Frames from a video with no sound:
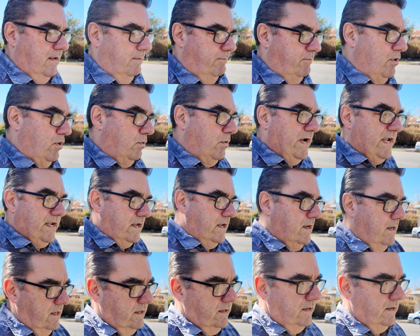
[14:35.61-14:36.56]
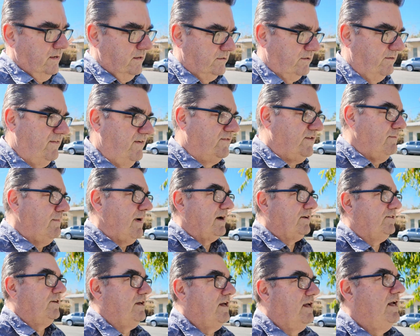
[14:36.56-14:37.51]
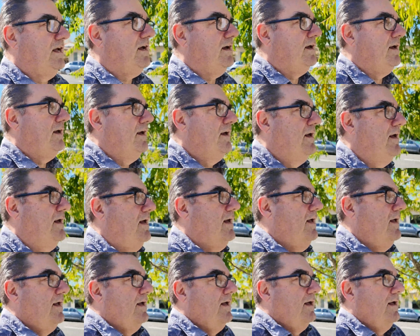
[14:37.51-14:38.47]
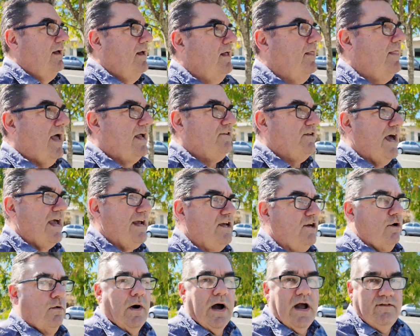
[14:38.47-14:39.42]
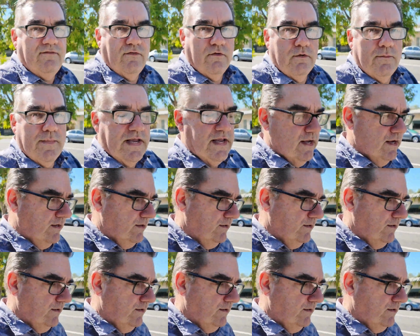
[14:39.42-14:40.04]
per week, it's $50 a year, and they take it away for me.